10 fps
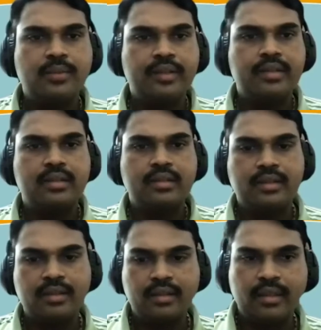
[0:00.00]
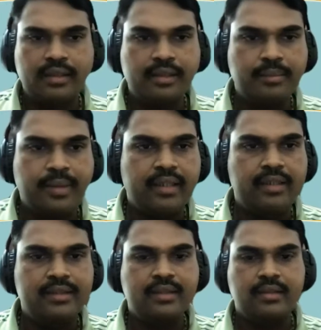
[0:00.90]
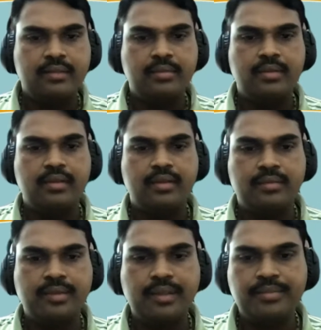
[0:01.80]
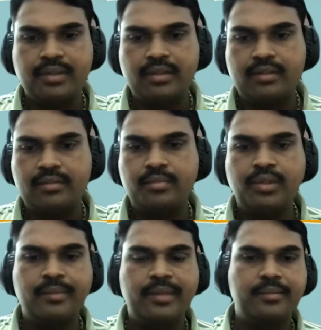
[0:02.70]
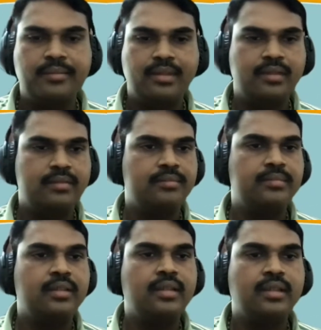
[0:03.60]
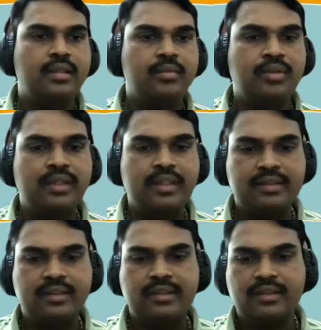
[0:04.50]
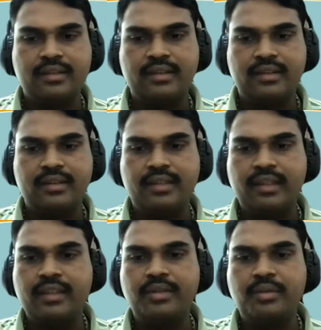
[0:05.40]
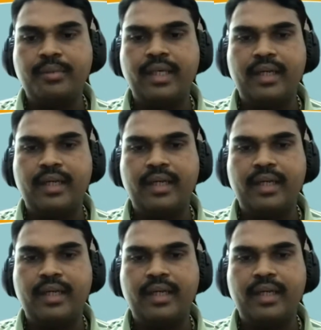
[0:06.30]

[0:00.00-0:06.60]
a quick thing. The other panelists, Kim sir, Munna madam, Murlidhar sir, there's anything to